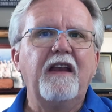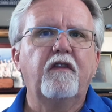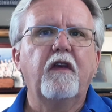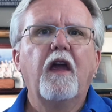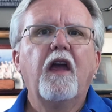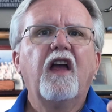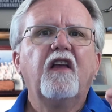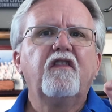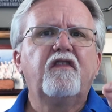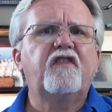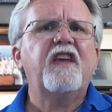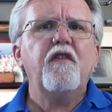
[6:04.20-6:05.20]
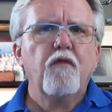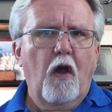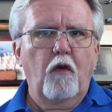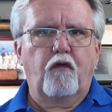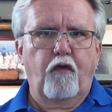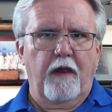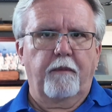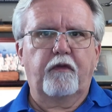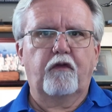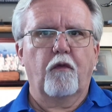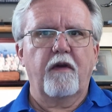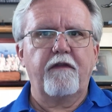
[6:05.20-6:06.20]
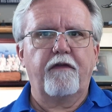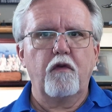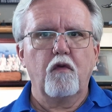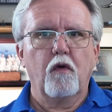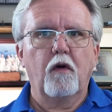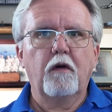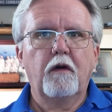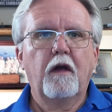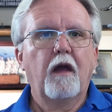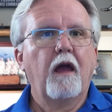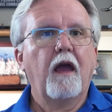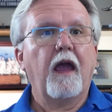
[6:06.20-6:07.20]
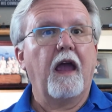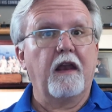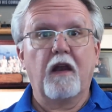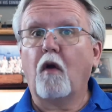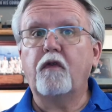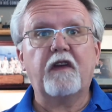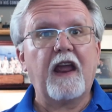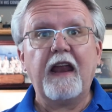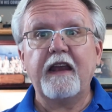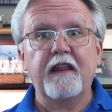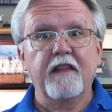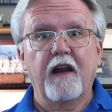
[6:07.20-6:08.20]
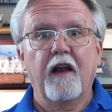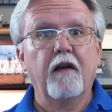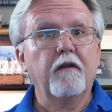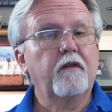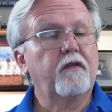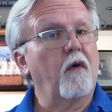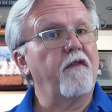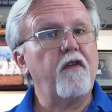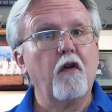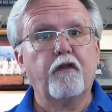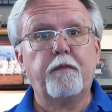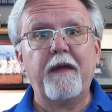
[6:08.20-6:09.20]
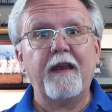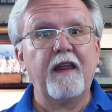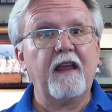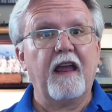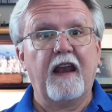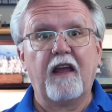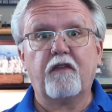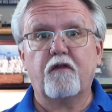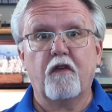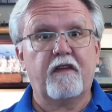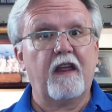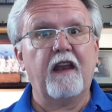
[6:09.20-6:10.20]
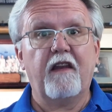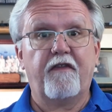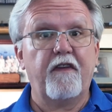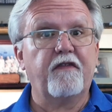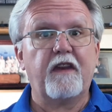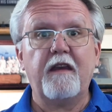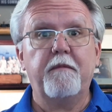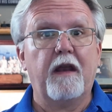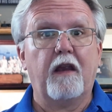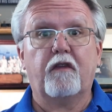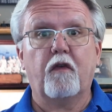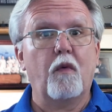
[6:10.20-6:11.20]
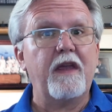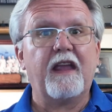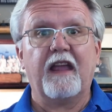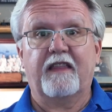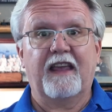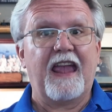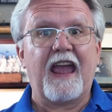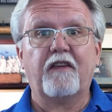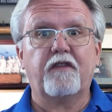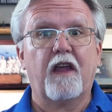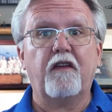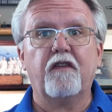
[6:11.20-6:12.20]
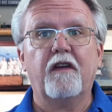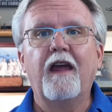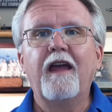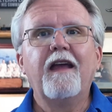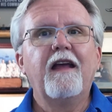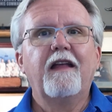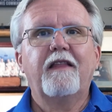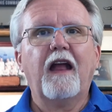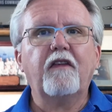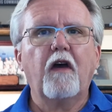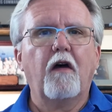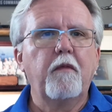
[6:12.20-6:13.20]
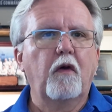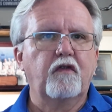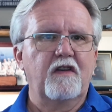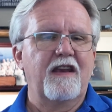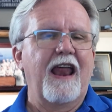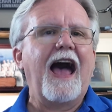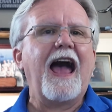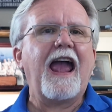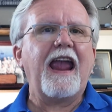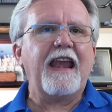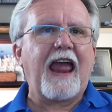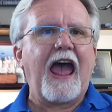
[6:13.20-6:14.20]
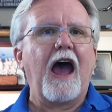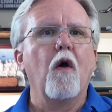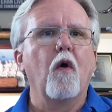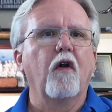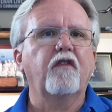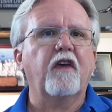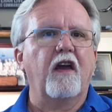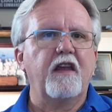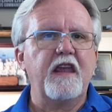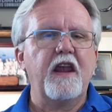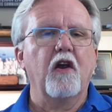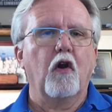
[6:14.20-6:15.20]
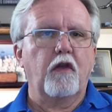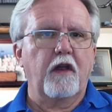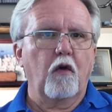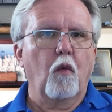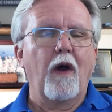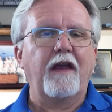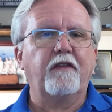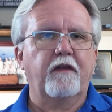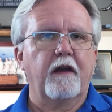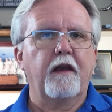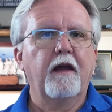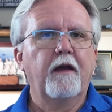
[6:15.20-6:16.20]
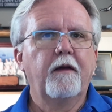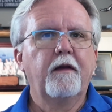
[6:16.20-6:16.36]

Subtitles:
means zero trips to refuel and no standing there. So if you're spending an extra 10 to 15 minutes a week at the gas station, that's almost 9 hours a year that are wasted.